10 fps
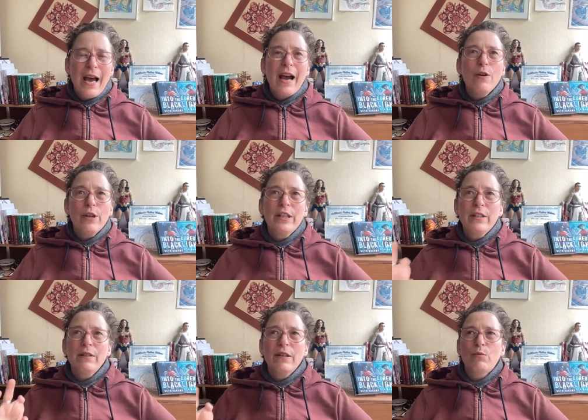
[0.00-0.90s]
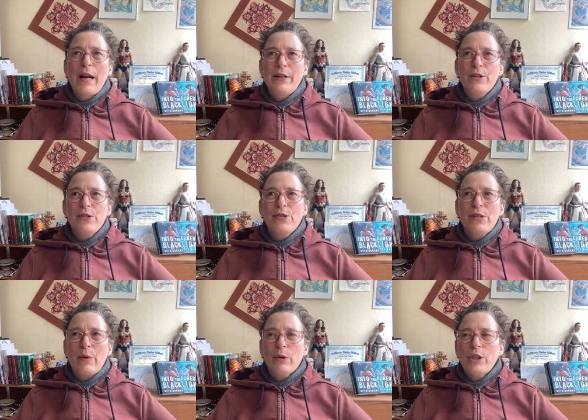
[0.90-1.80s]
How can writers
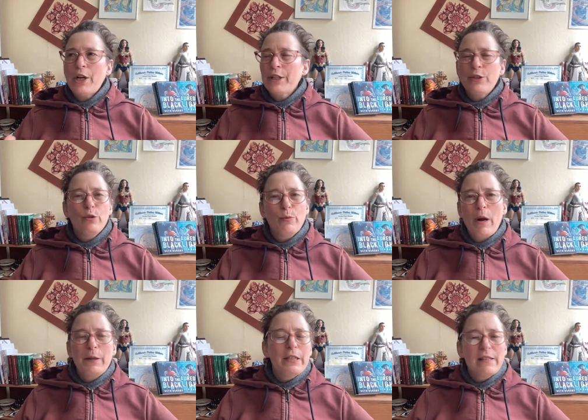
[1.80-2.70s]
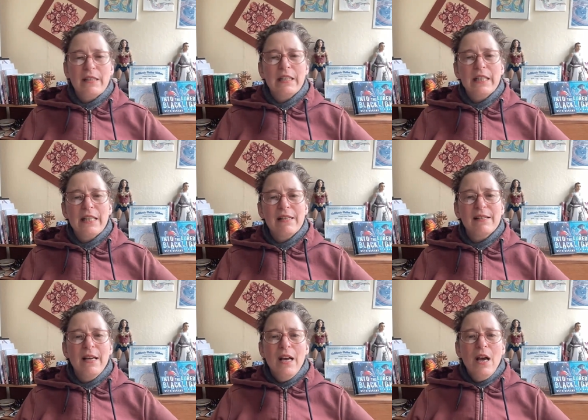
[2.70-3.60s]
that we're talking to are probably listening to
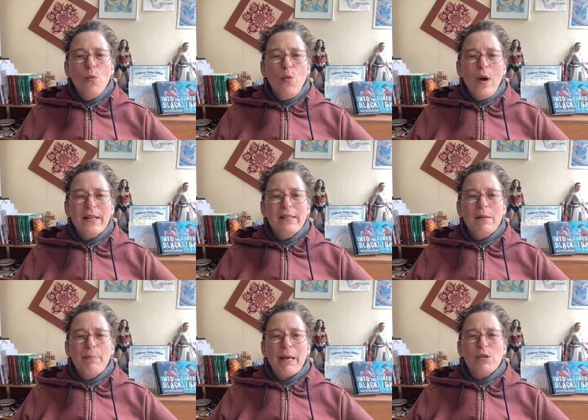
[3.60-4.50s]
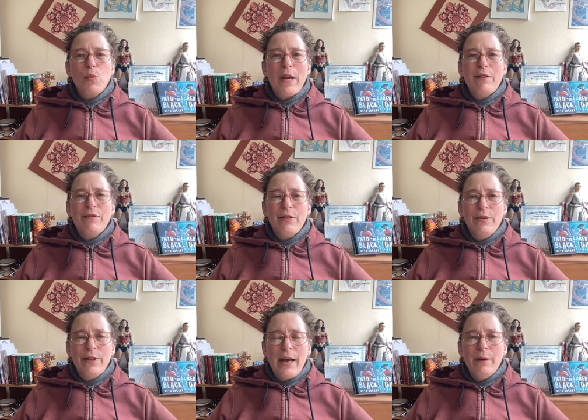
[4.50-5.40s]
this, what is the best way for
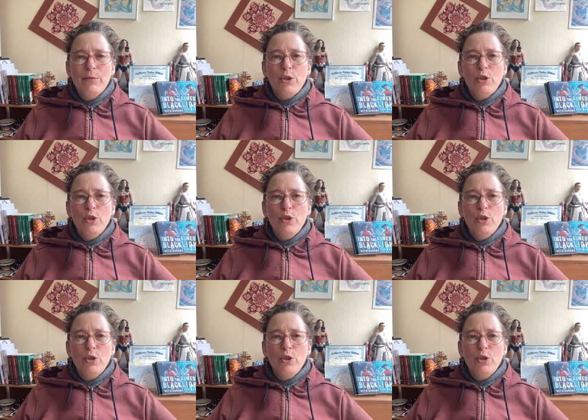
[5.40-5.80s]
them to